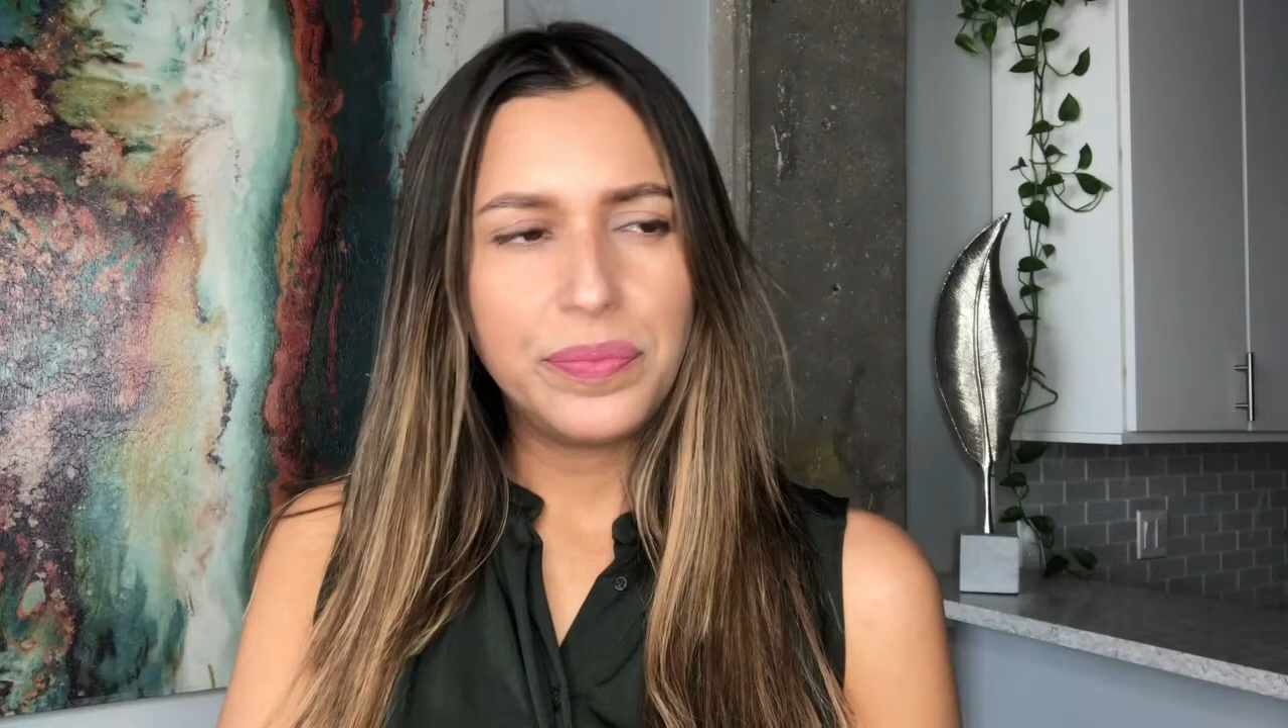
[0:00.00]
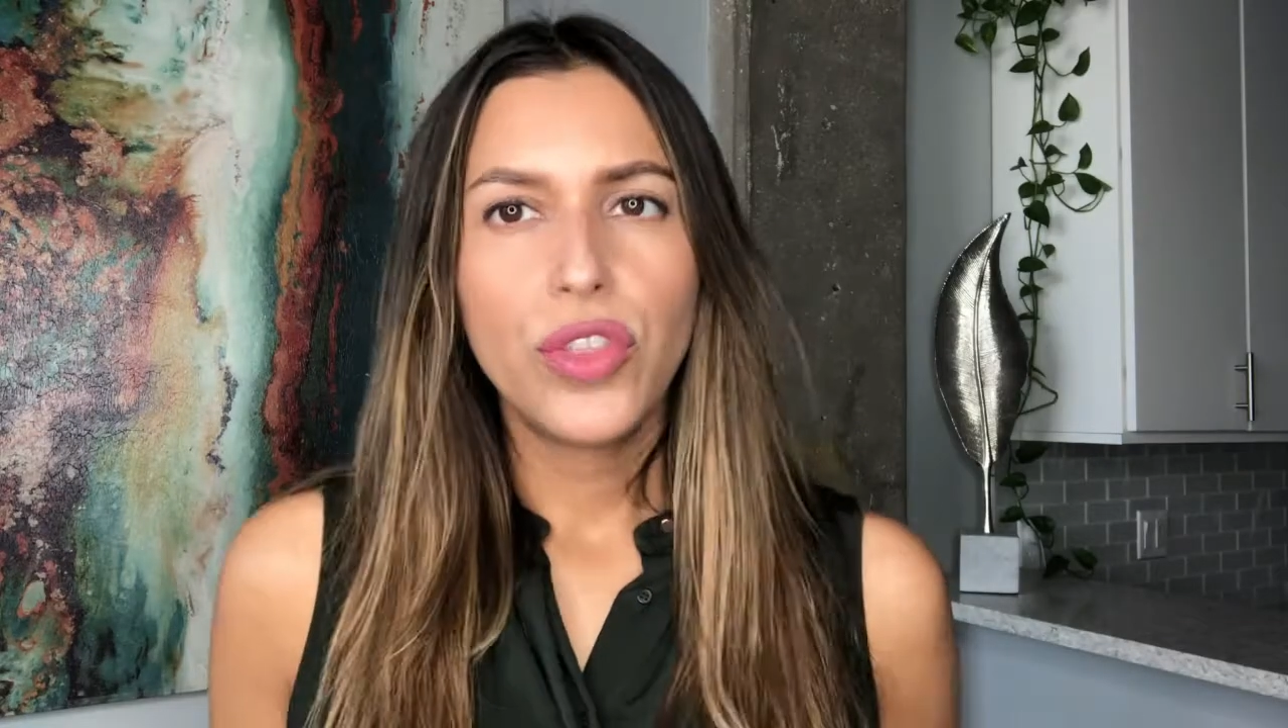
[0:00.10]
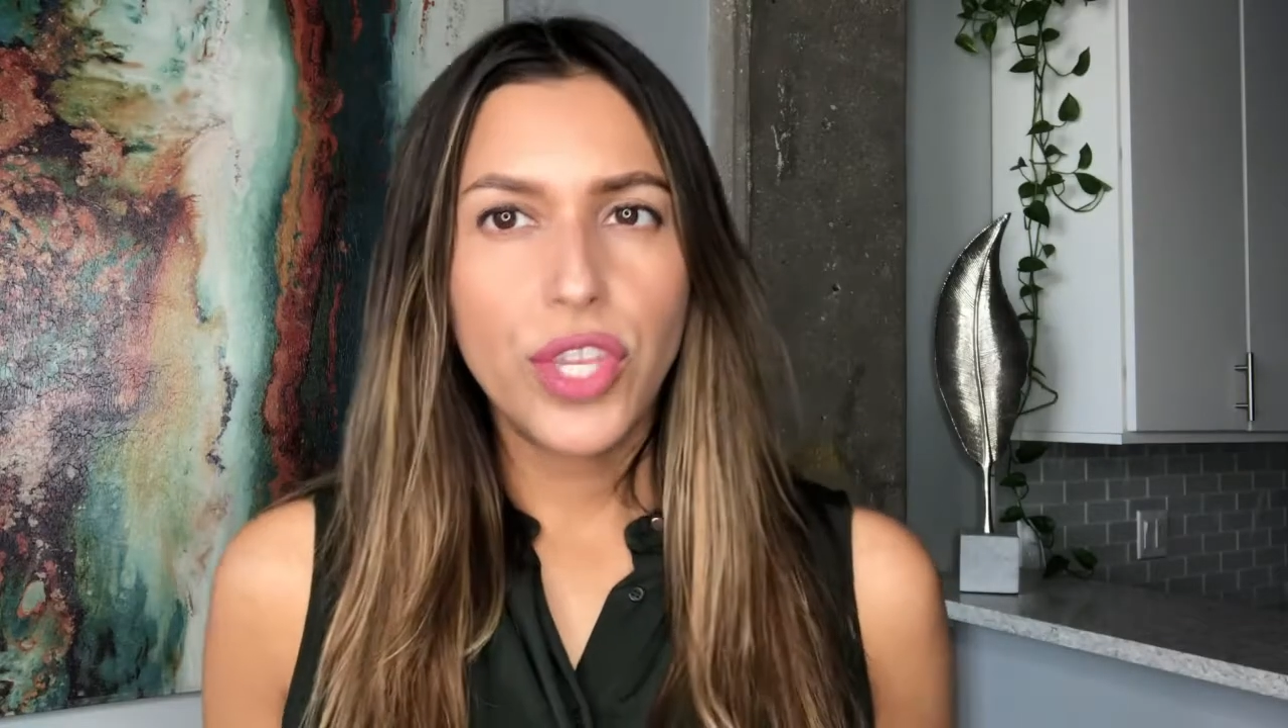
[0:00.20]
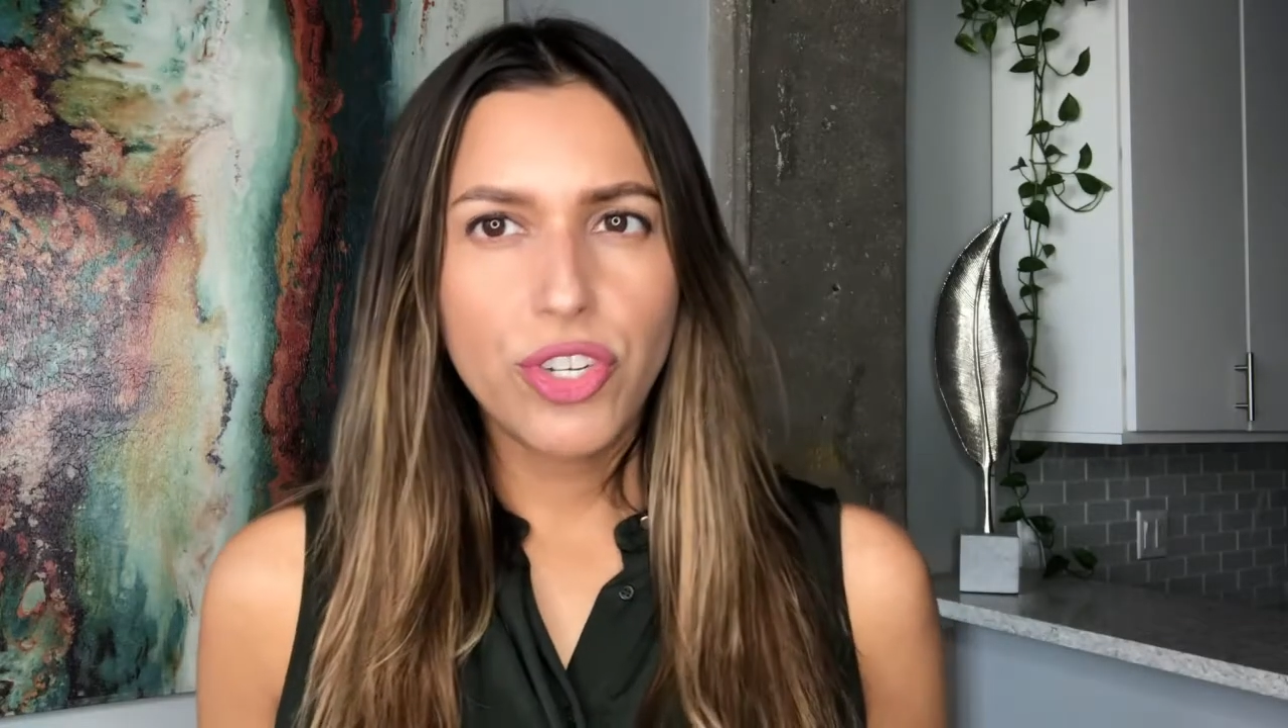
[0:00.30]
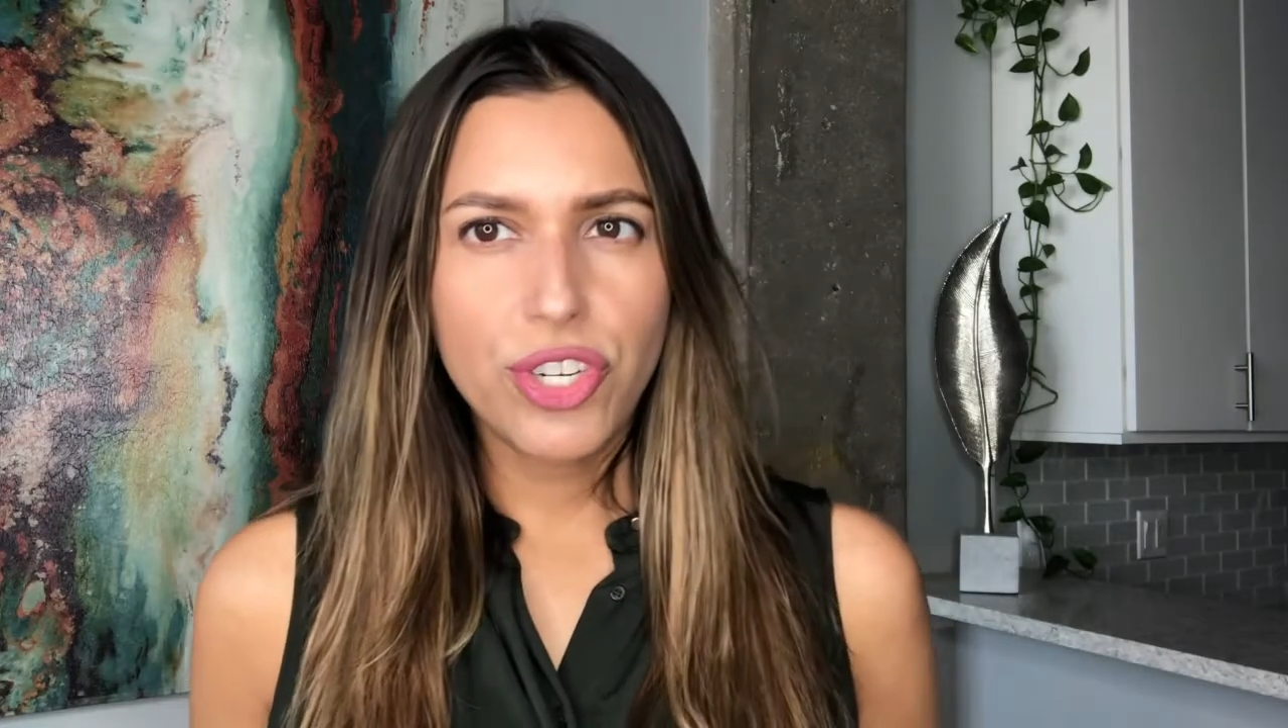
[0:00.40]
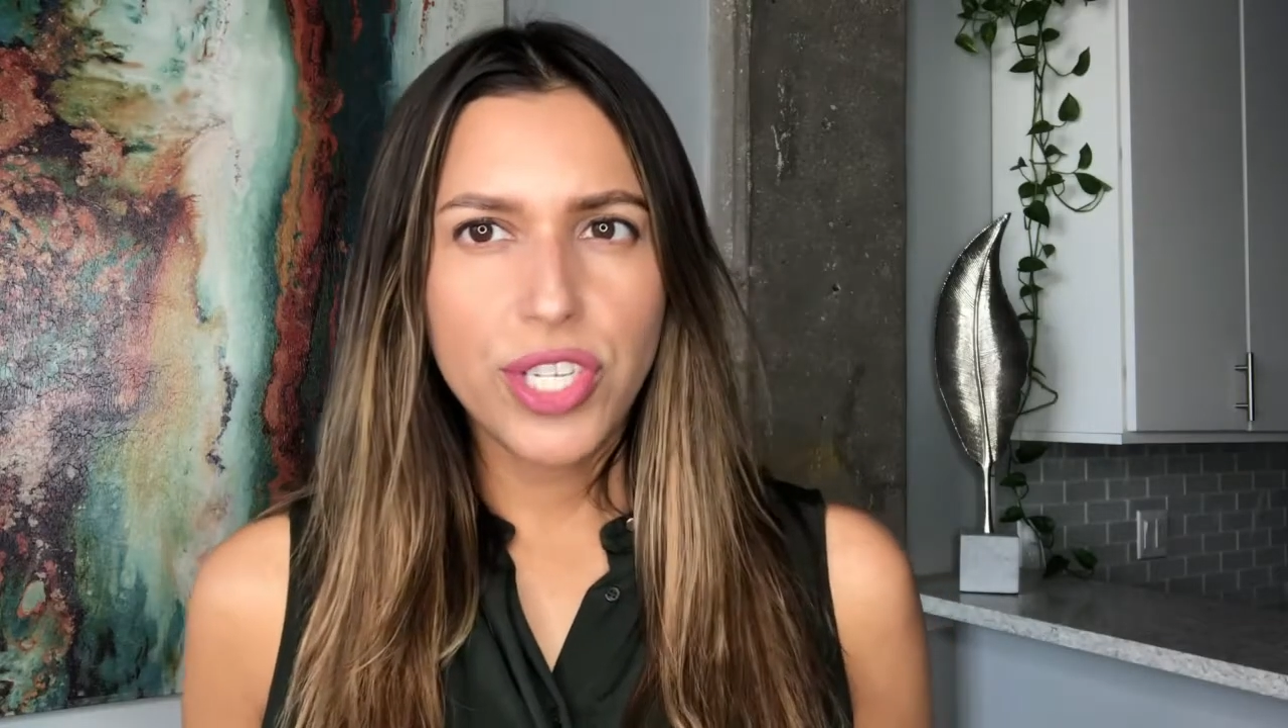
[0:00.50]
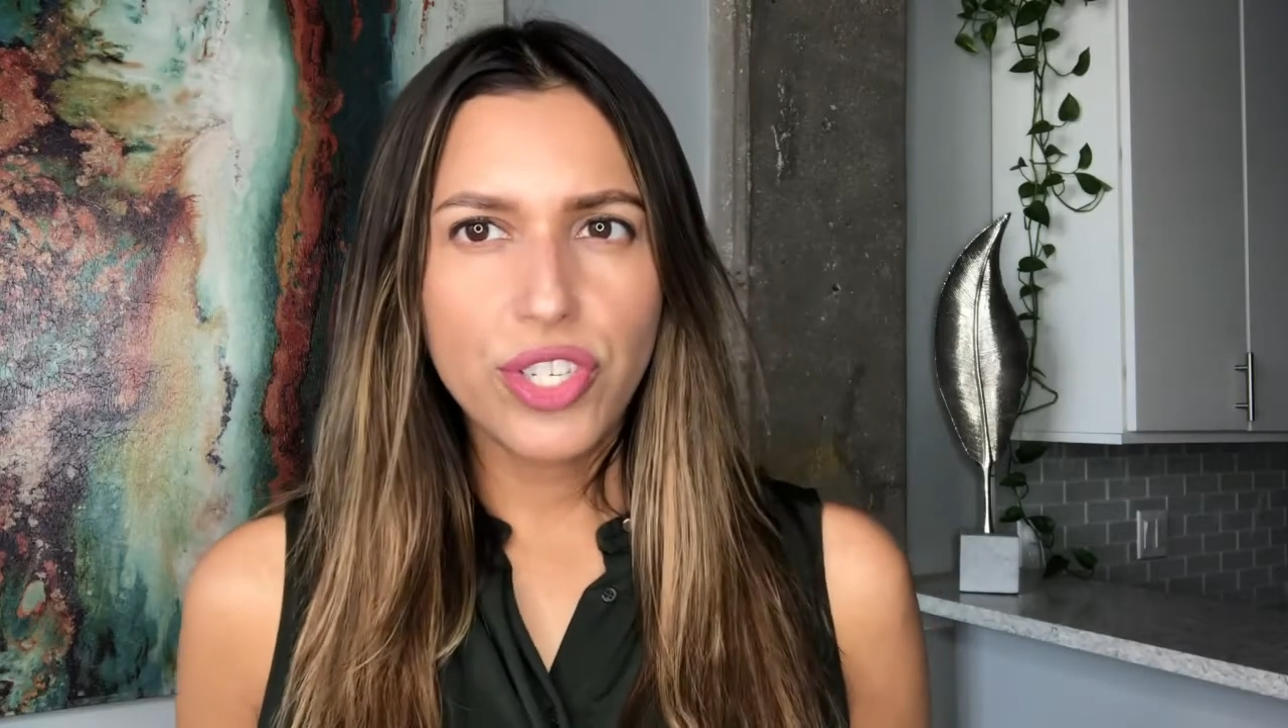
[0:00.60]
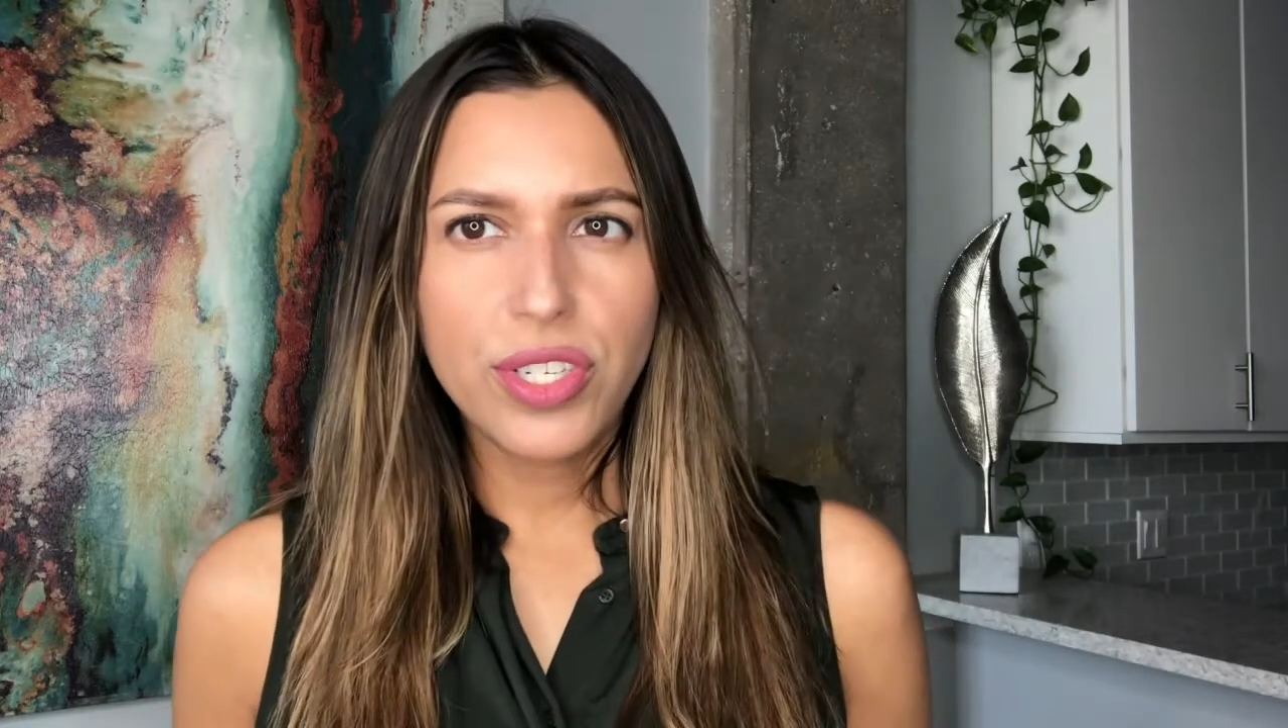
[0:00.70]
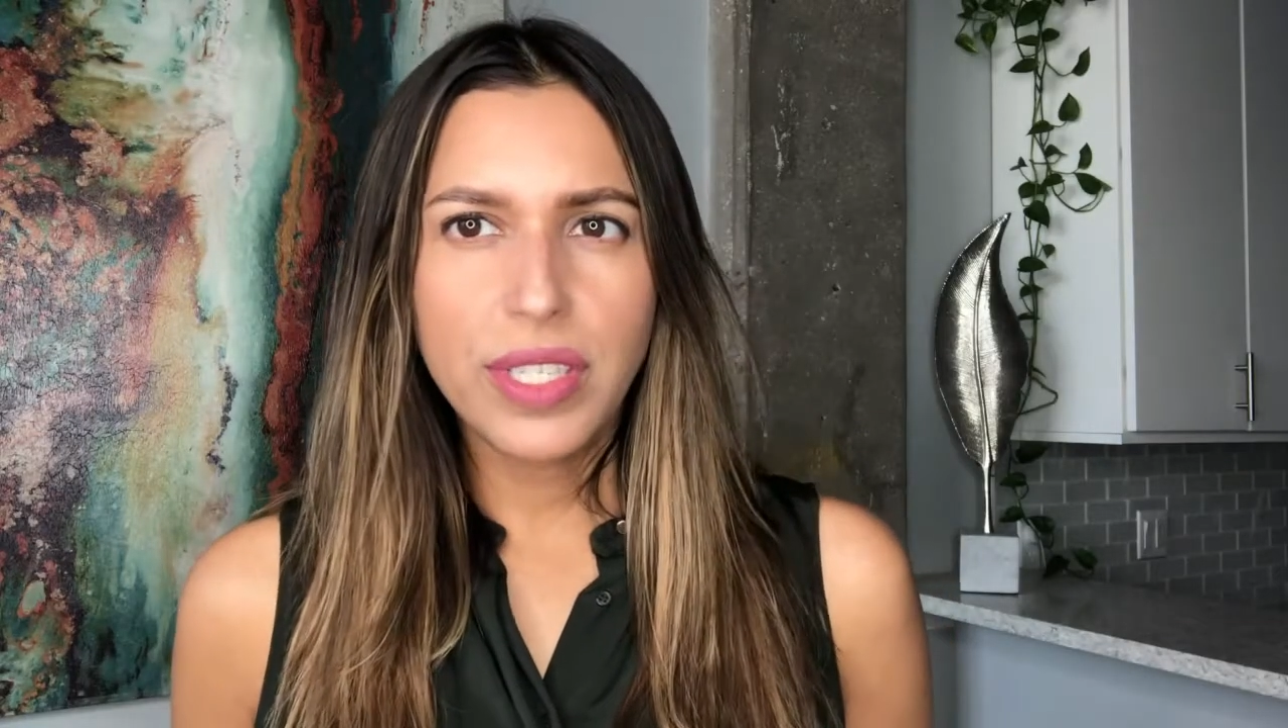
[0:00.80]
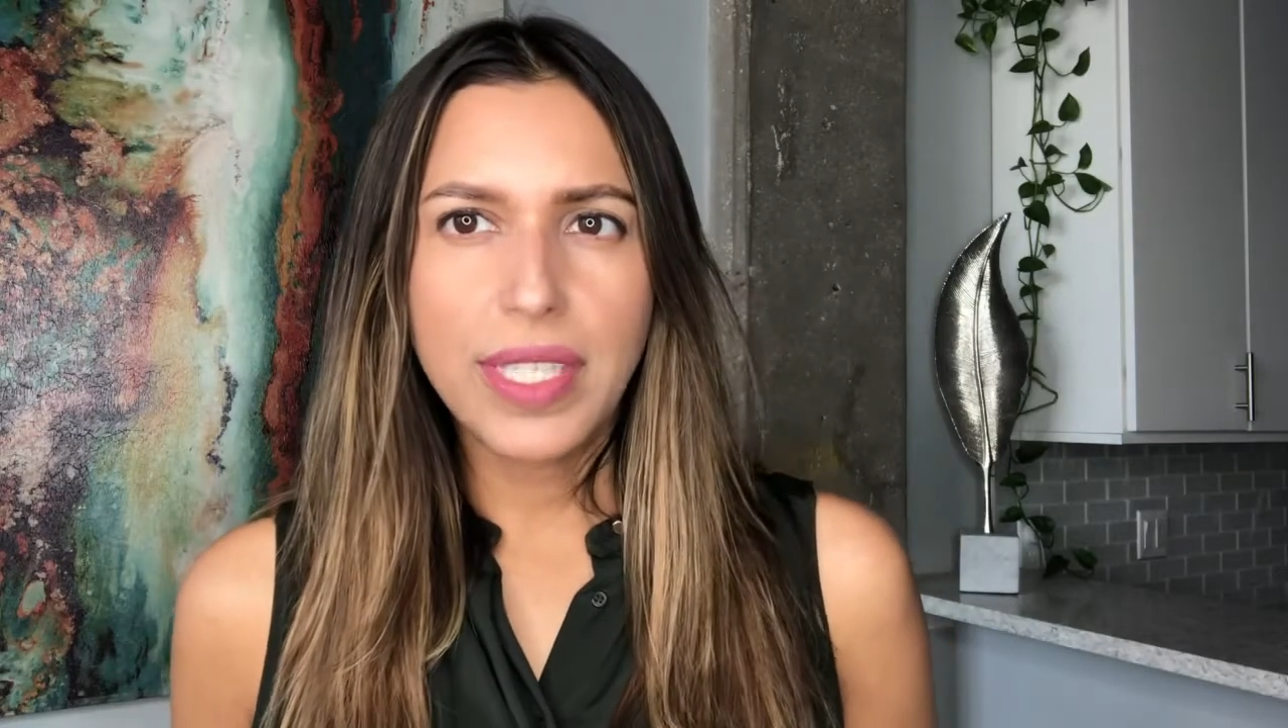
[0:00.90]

The traditional